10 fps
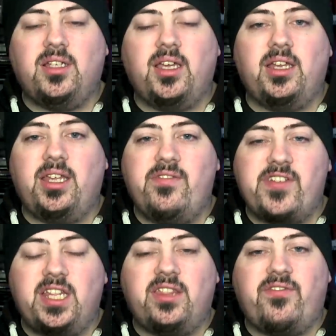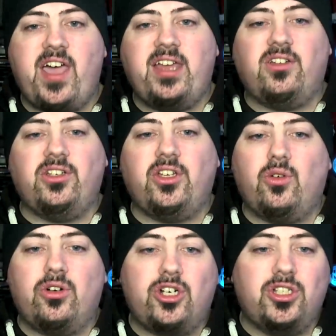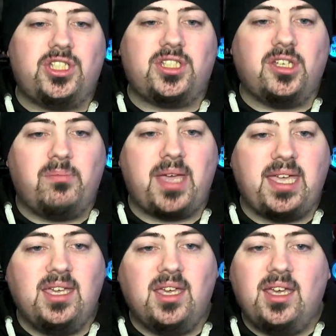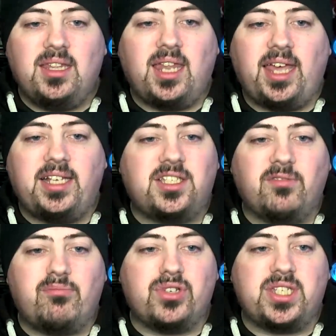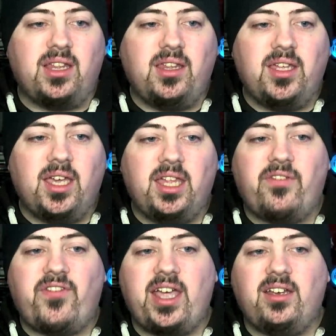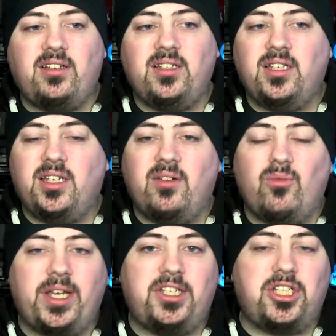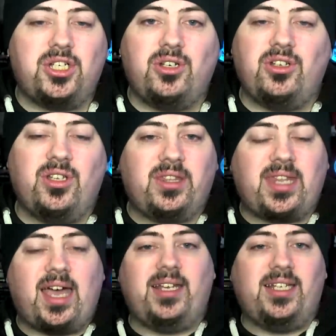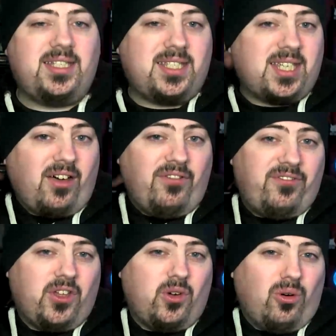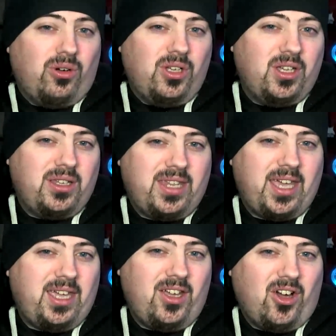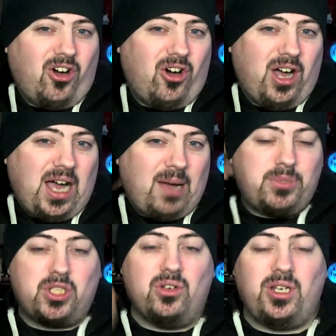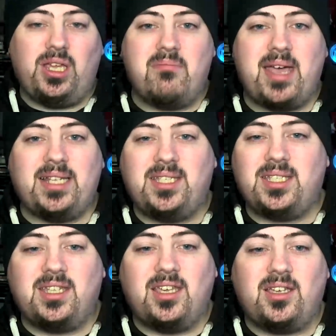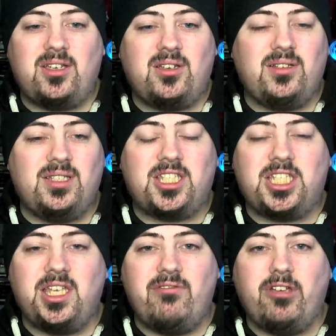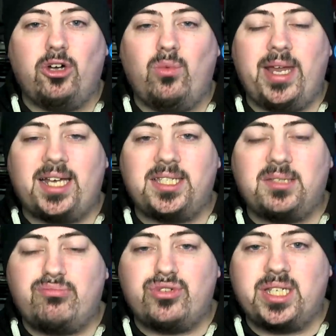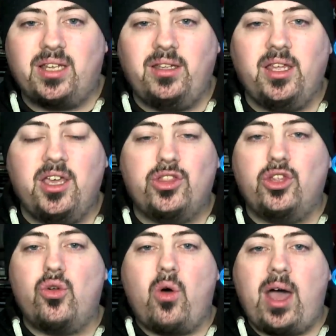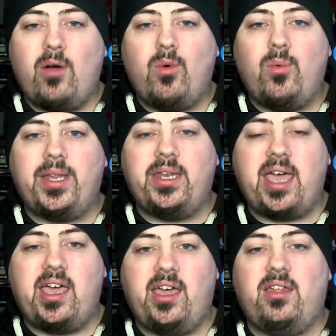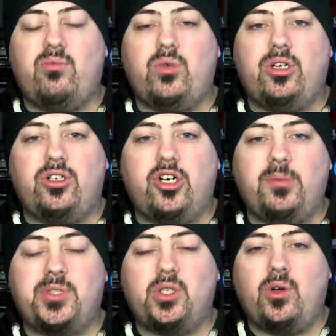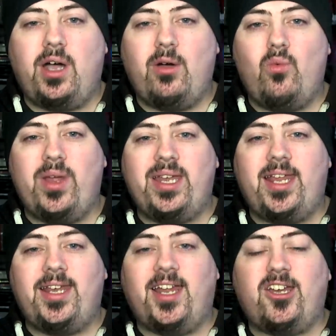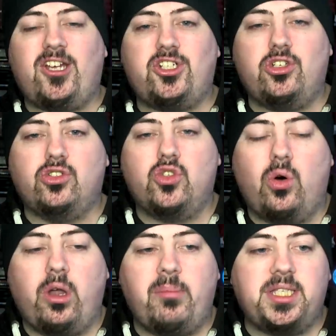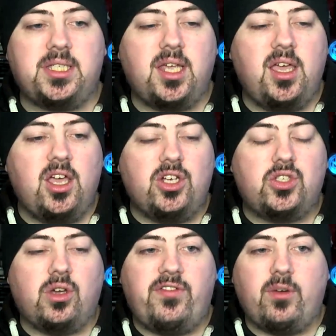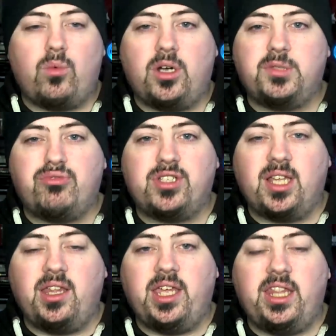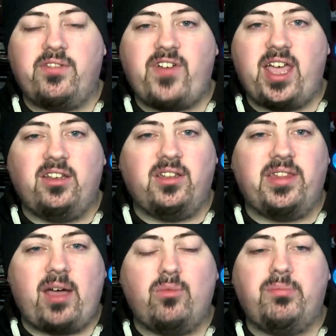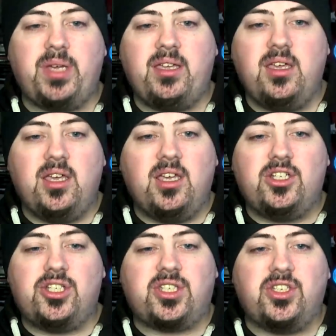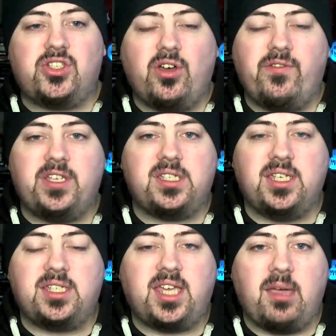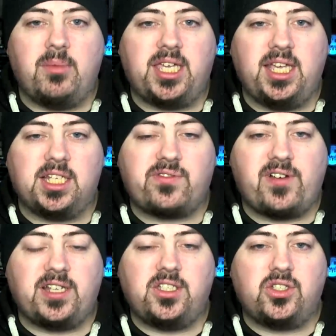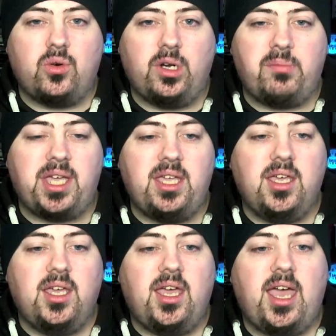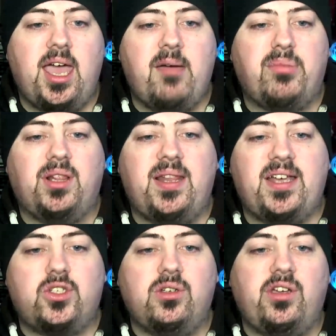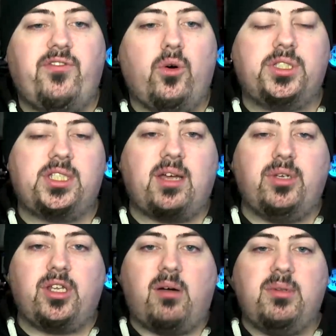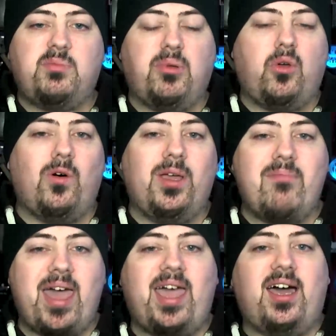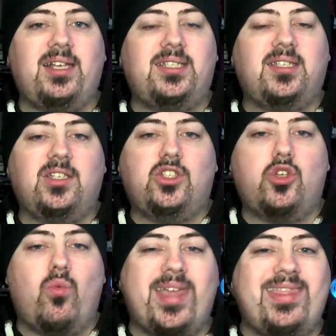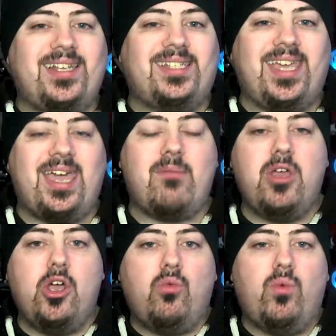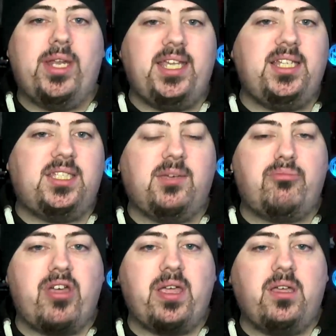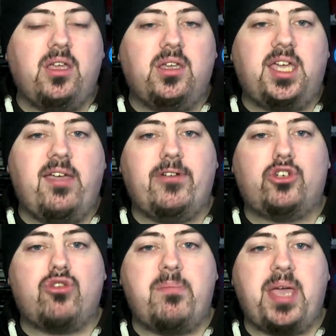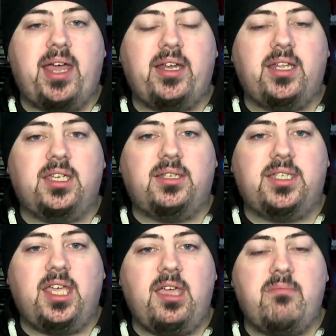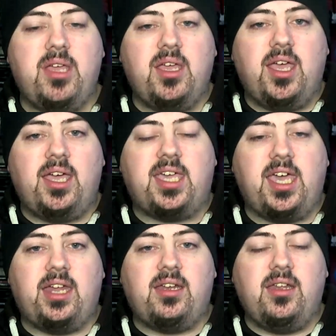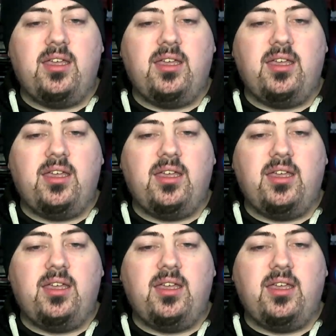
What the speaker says: And even in the final, could still be the likes of Brazil in the final. Which that in itself, they are absolutely immense. The serial winners, Brazil, they know how to win World Cups, they know how to win international tournaments. So if it was Brazil in the final, that would be just as tough as this game against France is going to be. But let us know your thoughts down in the comments below. In my eyes, to win this game, we need to bring Kieran Trippier into the team again.